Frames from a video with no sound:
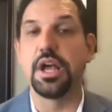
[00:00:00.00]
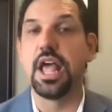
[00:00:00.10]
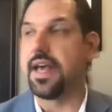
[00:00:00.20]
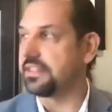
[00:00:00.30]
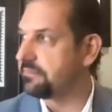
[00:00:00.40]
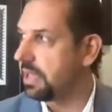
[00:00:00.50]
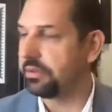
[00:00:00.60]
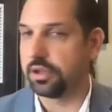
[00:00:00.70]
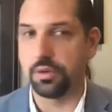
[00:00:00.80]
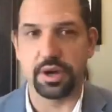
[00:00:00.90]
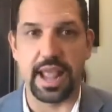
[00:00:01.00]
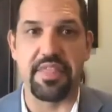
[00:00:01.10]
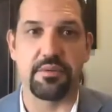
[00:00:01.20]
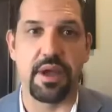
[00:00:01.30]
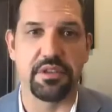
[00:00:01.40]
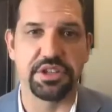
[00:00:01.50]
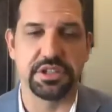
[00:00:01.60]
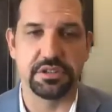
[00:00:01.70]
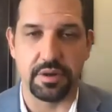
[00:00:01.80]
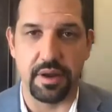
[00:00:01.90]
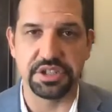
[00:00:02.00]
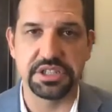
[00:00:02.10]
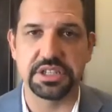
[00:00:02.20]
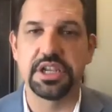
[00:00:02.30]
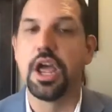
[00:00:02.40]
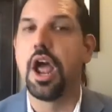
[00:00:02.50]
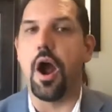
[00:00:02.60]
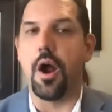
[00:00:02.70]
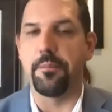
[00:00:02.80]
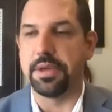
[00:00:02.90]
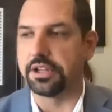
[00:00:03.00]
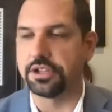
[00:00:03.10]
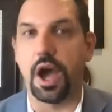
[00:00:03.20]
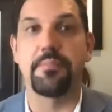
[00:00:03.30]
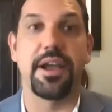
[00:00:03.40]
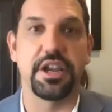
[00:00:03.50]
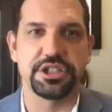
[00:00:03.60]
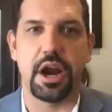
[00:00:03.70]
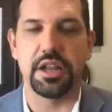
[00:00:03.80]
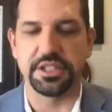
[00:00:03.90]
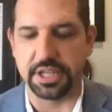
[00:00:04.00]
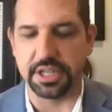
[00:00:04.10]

that the people who are gathering around Jesus are being taught by a charlatan.